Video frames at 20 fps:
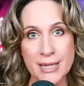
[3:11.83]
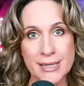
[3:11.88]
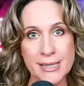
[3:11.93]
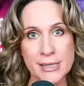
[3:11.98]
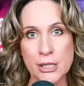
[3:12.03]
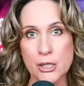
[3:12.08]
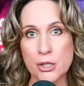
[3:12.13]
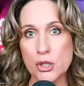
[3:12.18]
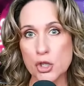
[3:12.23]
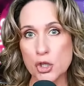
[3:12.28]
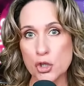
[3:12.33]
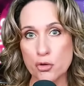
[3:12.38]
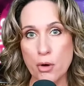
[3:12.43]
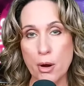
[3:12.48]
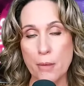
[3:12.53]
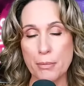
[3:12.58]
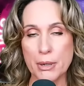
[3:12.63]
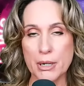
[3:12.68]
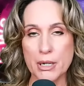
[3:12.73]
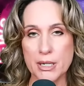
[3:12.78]
since
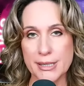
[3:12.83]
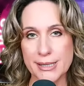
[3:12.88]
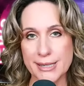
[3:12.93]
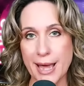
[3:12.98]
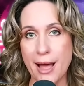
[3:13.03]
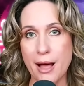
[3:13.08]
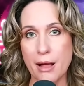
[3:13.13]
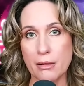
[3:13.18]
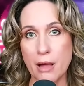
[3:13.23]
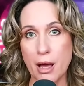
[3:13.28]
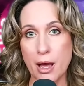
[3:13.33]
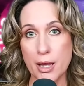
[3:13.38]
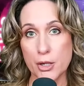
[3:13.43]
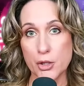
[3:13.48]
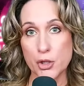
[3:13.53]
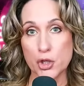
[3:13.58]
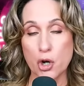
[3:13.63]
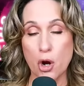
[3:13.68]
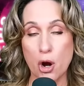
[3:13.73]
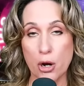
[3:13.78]
Trump and his
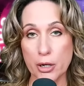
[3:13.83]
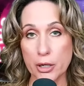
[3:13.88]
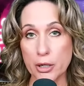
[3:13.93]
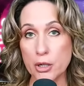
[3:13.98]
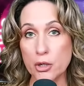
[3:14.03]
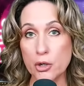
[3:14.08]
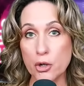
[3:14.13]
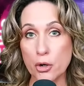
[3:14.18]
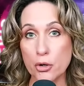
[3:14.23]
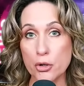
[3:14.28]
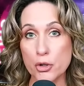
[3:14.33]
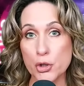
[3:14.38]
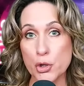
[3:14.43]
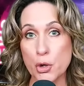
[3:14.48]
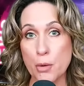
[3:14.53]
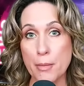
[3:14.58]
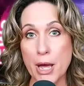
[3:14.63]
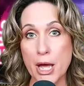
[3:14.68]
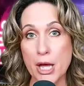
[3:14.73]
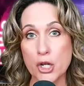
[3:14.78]
allies targeted her
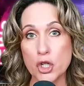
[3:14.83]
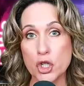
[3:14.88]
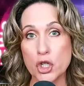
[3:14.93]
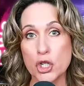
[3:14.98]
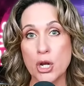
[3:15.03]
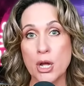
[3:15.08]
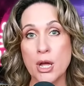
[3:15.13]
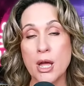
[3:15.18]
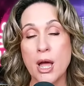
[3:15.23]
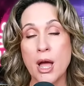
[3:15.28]
so much.